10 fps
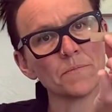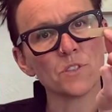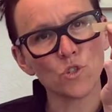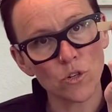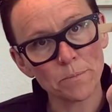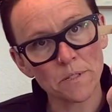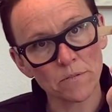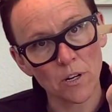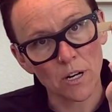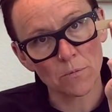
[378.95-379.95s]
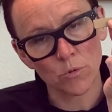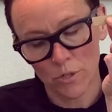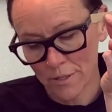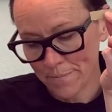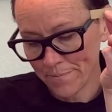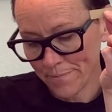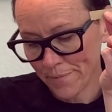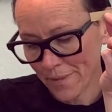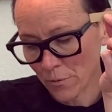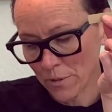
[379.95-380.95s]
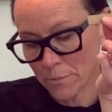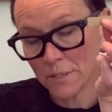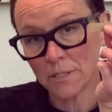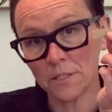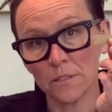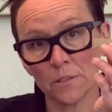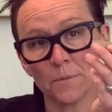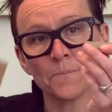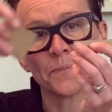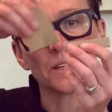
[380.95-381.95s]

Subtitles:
strips of cardboard. Now what I'm going to do